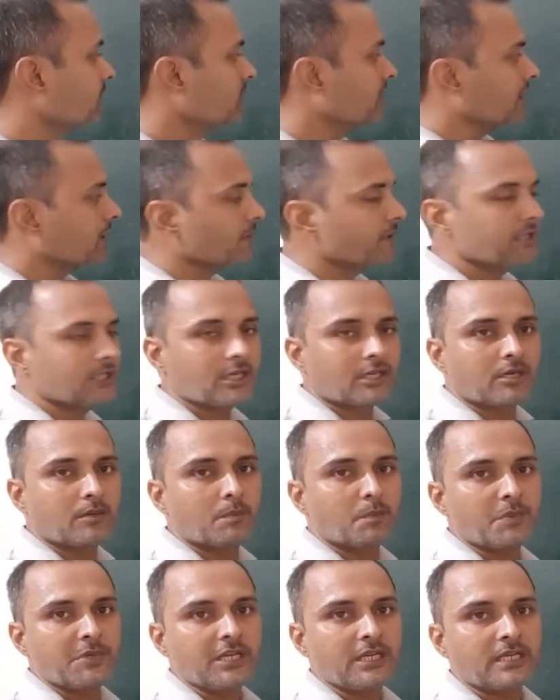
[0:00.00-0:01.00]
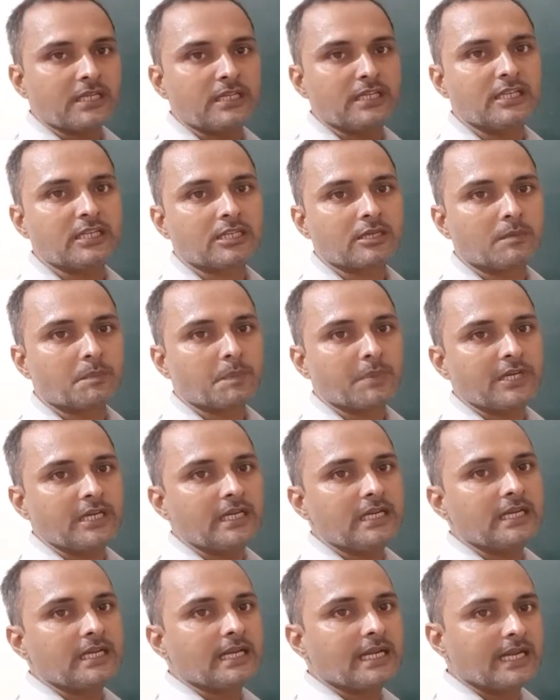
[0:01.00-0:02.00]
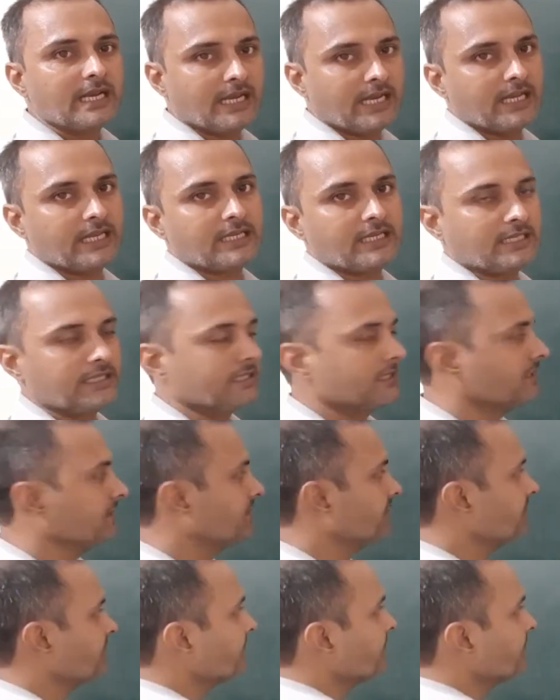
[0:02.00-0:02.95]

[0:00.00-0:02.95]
between the complete and incomplete linkage.